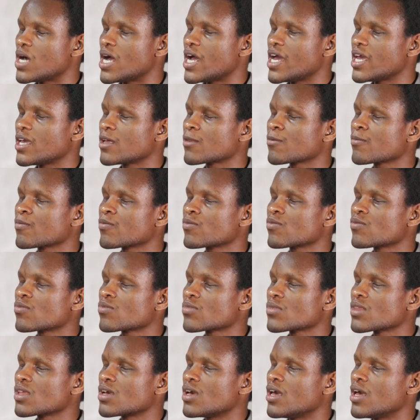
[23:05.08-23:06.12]
why
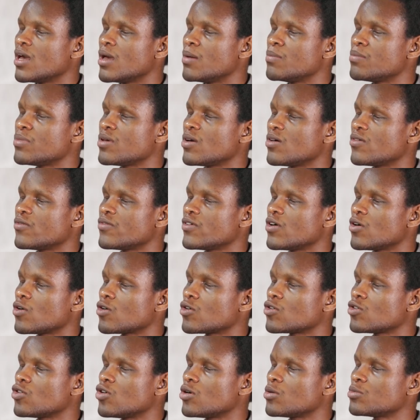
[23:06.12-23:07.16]

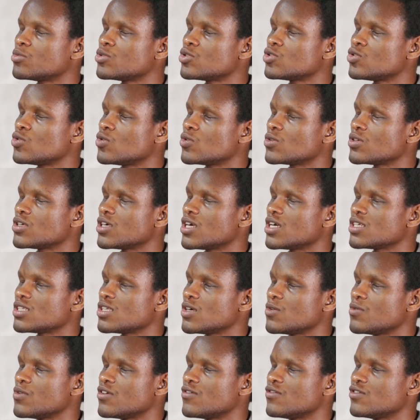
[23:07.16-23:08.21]
NPFL clubs results. Don't get
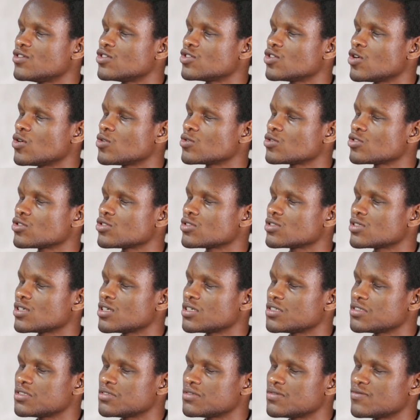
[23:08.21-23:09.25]
away results.
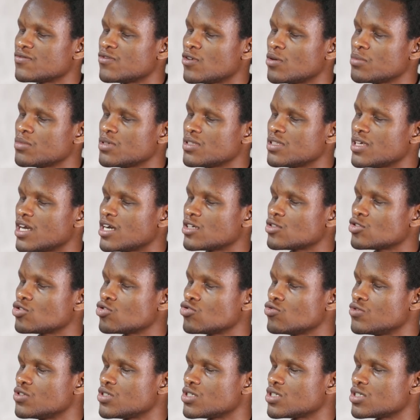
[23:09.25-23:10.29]
For me, there are
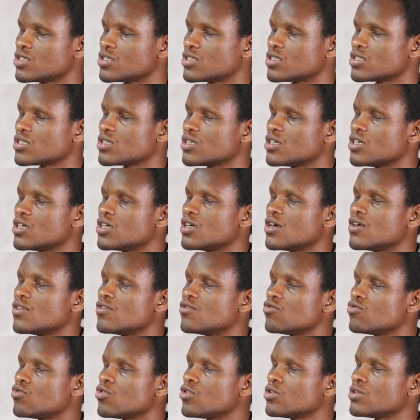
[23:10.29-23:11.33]
two reasons.
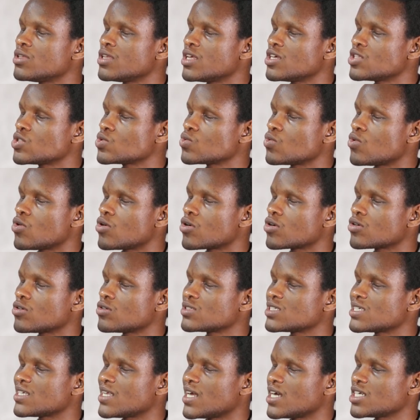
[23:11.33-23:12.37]
The road network
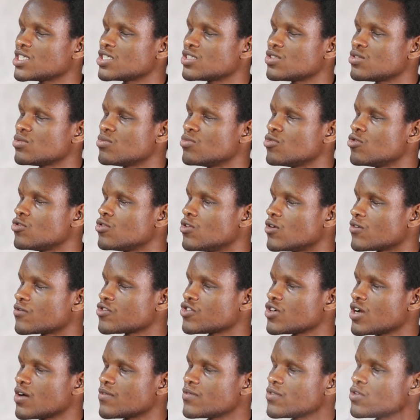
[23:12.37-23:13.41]
/ the mode of
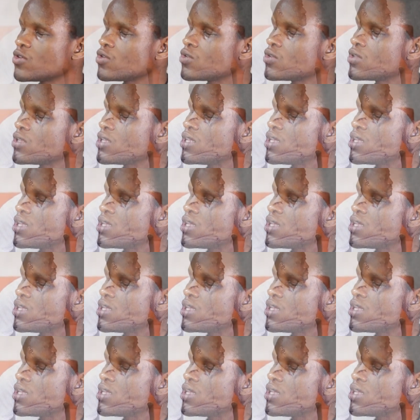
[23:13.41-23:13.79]
travel